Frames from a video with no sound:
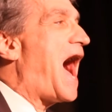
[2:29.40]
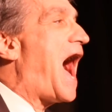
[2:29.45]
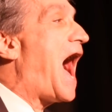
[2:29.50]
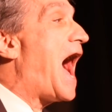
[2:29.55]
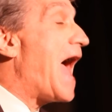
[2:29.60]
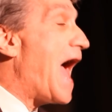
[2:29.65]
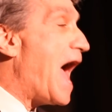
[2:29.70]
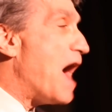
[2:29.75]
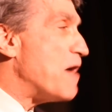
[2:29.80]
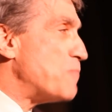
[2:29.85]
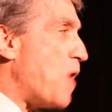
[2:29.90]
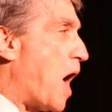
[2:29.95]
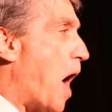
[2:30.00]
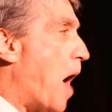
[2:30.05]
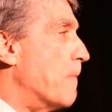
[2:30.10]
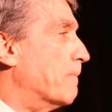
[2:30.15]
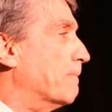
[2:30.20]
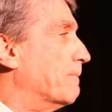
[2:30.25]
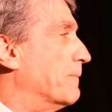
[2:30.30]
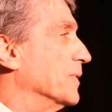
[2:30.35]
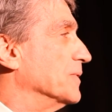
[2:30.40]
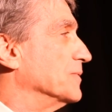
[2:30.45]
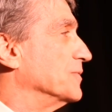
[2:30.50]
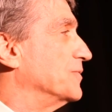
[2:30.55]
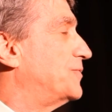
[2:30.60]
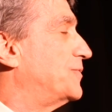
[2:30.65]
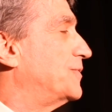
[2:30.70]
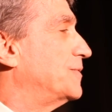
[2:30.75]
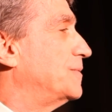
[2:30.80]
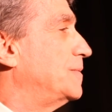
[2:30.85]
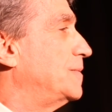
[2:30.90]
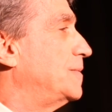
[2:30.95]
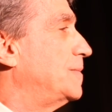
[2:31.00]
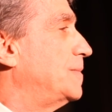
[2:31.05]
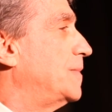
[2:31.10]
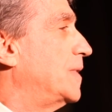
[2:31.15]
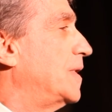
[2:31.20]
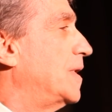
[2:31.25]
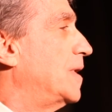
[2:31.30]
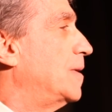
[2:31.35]
I am humbled
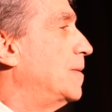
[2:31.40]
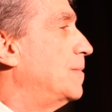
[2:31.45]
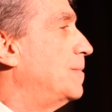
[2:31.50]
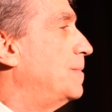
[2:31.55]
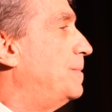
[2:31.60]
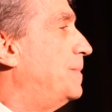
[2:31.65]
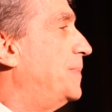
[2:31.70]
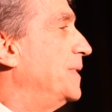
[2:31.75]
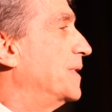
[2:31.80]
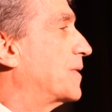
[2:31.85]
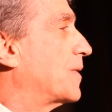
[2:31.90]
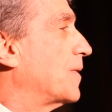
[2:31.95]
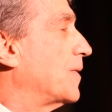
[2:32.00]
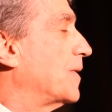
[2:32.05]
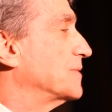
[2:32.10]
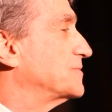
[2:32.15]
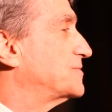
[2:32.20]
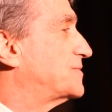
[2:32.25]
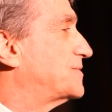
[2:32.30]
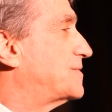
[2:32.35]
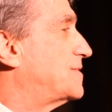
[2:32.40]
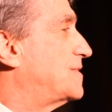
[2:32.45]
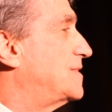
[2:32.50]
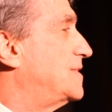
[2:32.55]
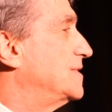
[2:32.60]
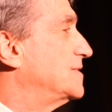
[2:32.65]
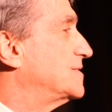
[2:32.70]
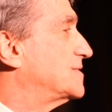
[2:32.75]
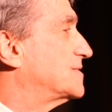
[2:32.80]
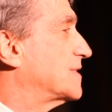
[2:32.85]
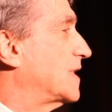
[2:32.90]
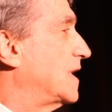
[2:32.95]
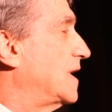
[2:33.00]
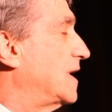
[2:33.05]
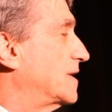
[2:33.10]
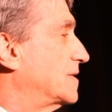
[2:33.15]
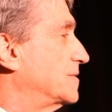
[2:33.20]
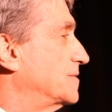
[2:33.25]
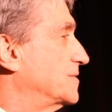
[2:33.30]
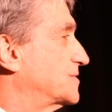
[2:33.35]
because this
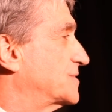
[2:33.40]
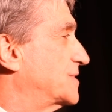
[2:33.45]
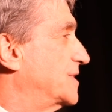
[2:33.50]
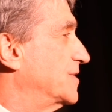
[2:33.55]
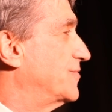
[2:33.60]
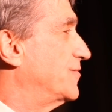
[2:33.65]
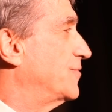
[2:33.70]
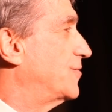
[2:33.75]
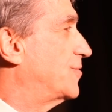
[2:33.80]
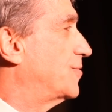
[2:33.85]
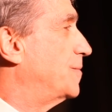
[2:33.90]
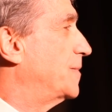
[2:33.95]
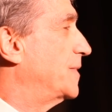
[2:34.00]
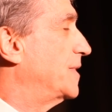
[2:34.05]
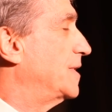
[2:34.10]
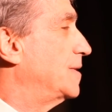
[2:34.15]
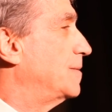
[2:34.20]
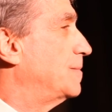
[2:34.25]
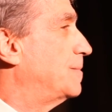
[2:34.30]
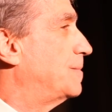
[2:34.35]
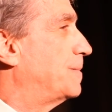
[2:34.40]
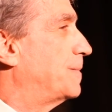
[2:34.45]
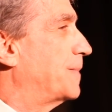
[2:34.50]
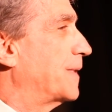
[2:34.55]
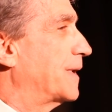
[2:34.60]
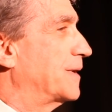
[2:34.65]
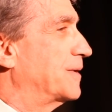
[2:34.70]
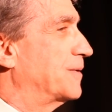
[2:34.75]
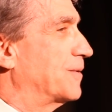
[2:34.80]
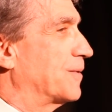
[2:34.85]
honor is given to me by an